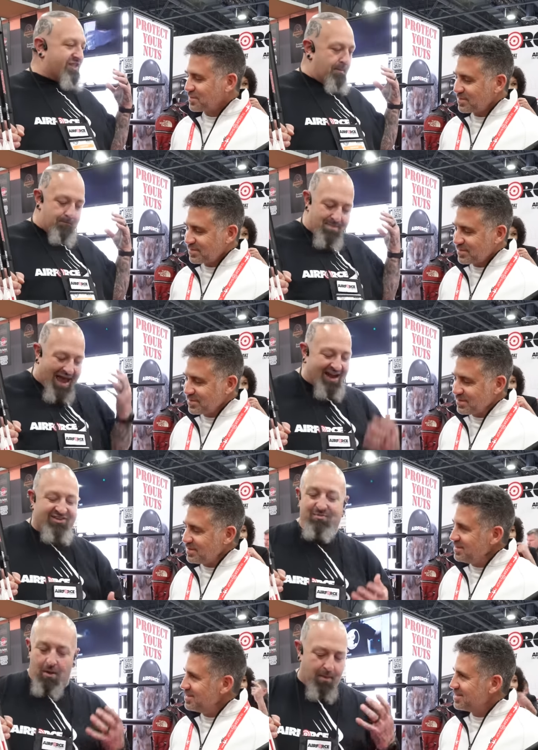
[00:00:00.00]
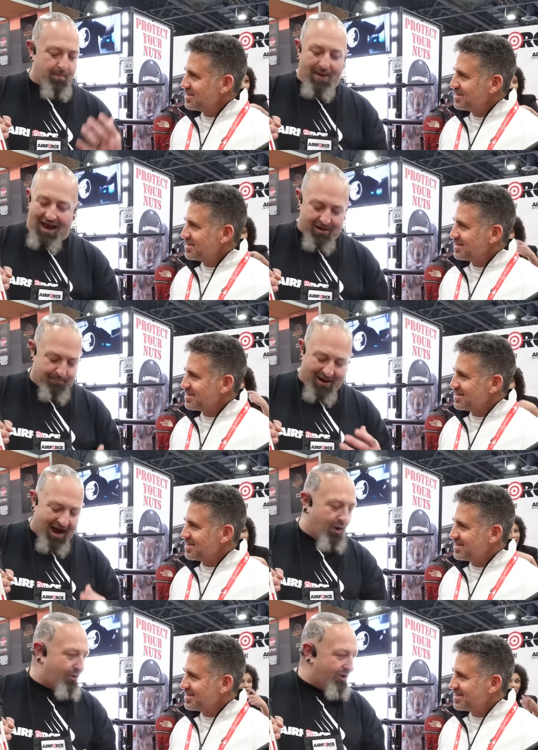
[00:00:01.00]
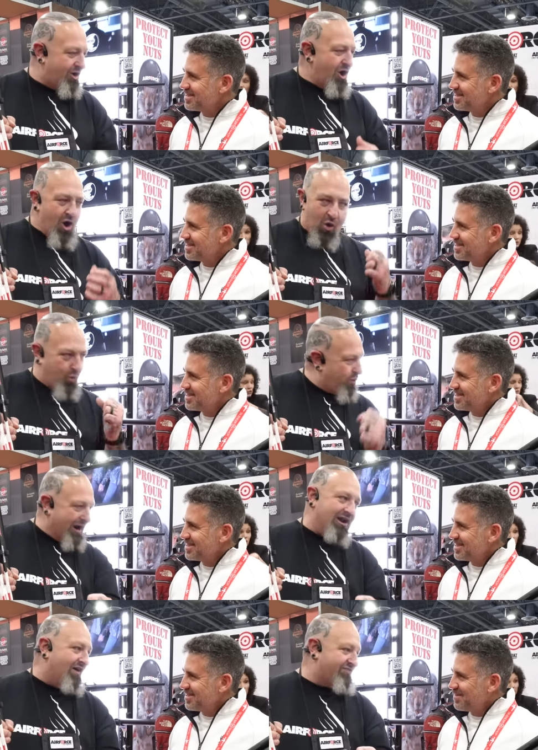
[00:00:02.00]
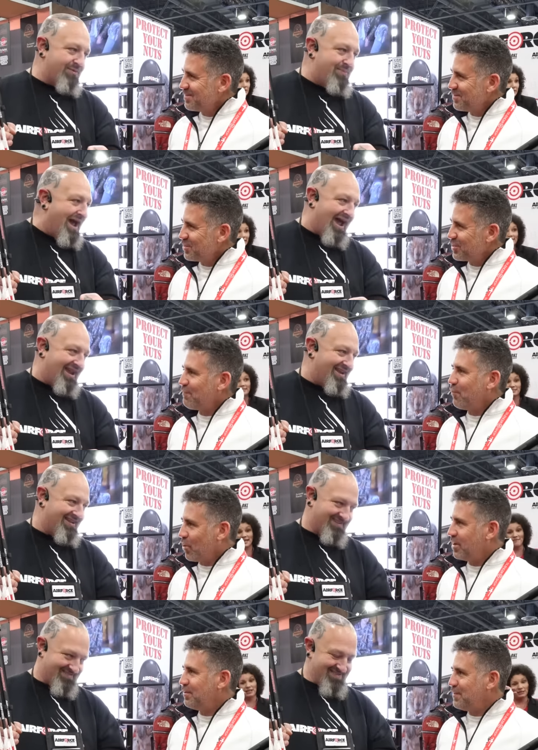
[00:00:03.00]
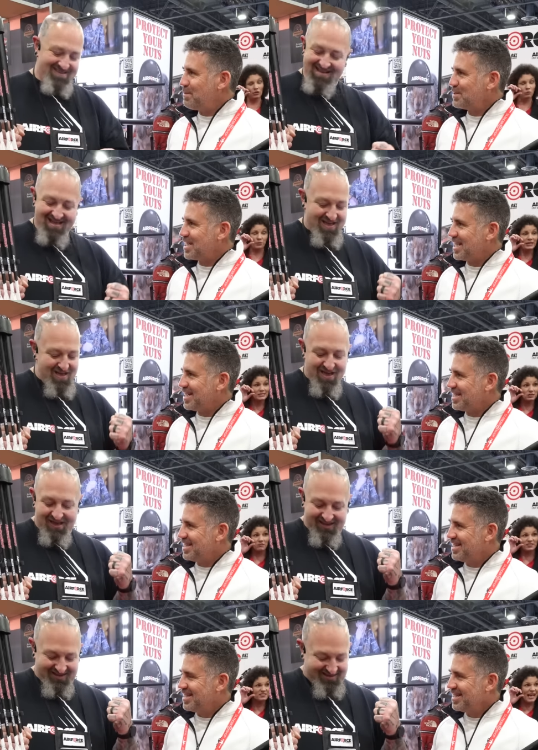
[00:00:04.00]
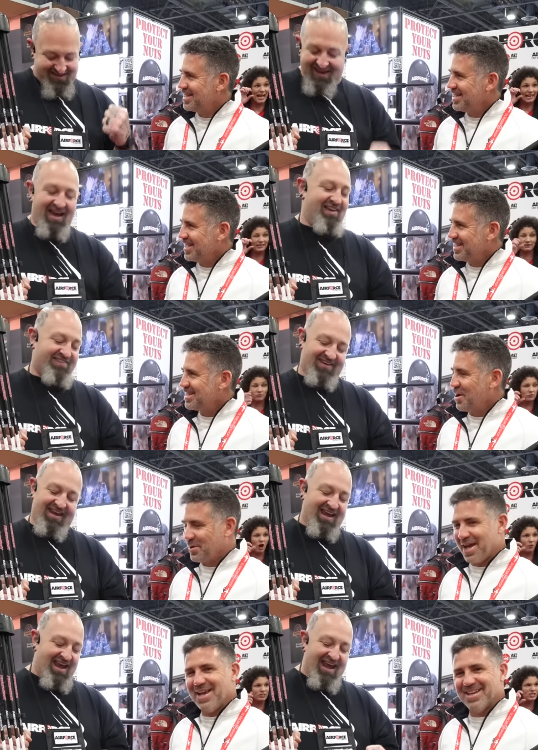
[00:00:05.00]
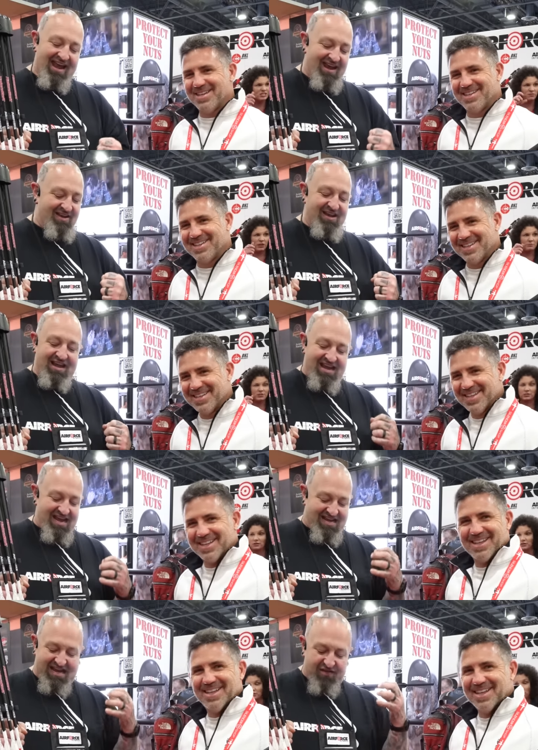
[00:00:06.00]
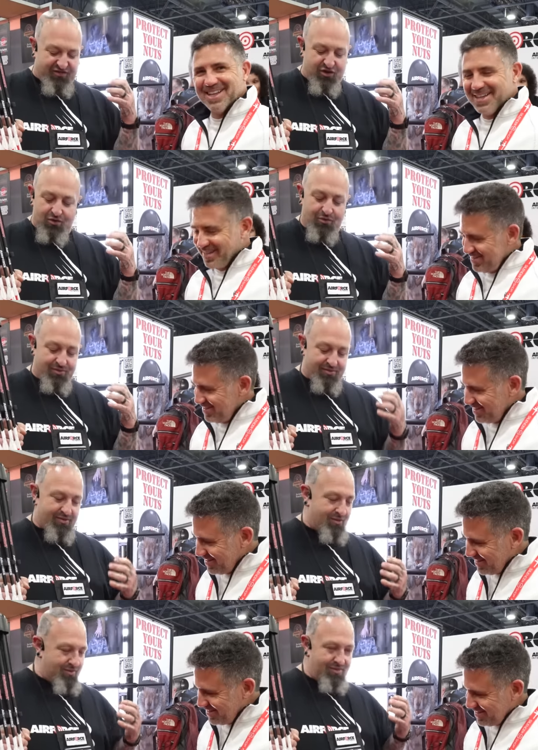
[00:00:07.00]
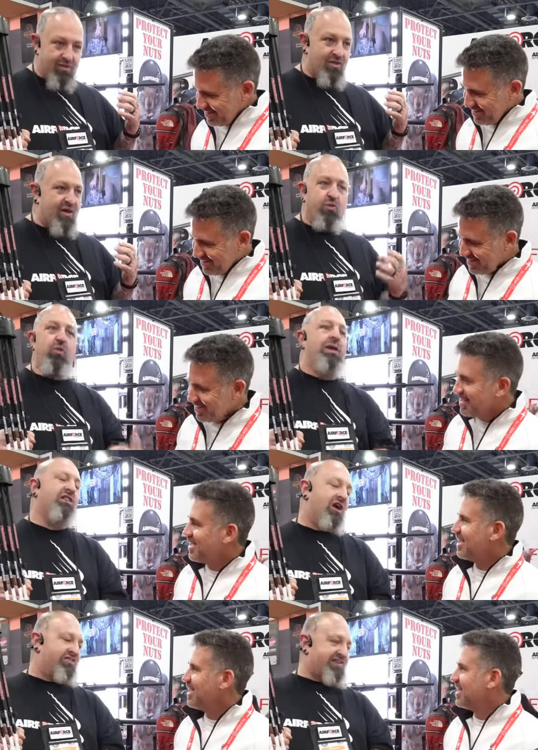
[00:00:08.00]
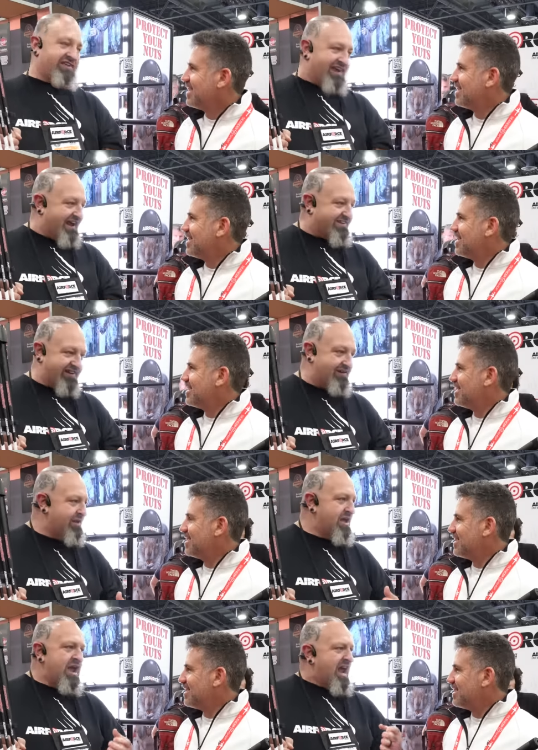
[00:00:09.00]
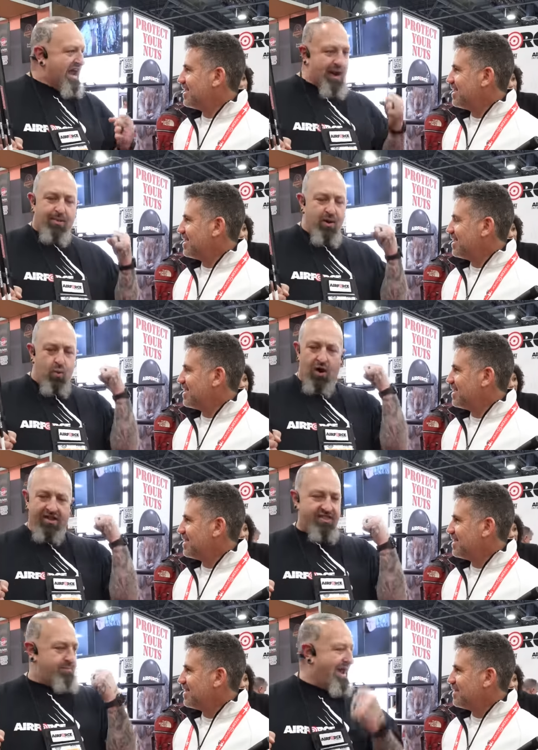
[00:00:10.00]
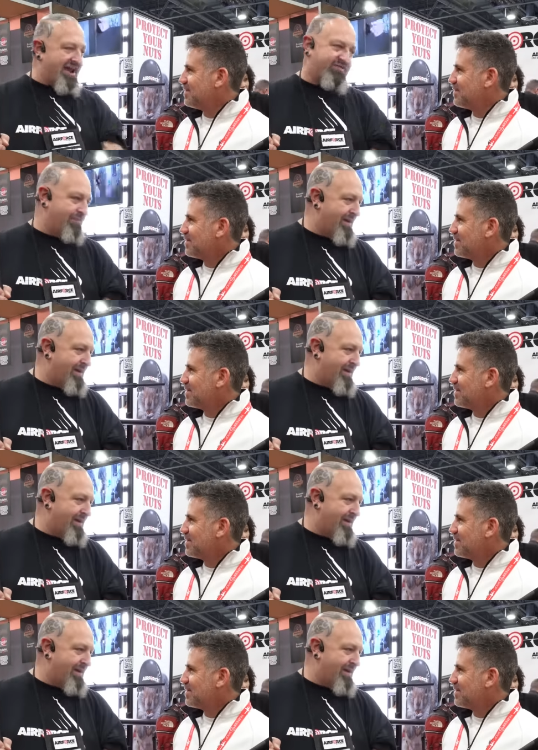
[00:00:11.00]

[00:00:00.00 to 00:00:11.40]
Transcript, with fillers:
Speaker 1: the maximum amount of power right off the bat. The four hundred feet per second. Yes.
Speaker 2: Okay. And
Speaker 1: it gives you, like when we launched the Texan, everybody wanted the maximum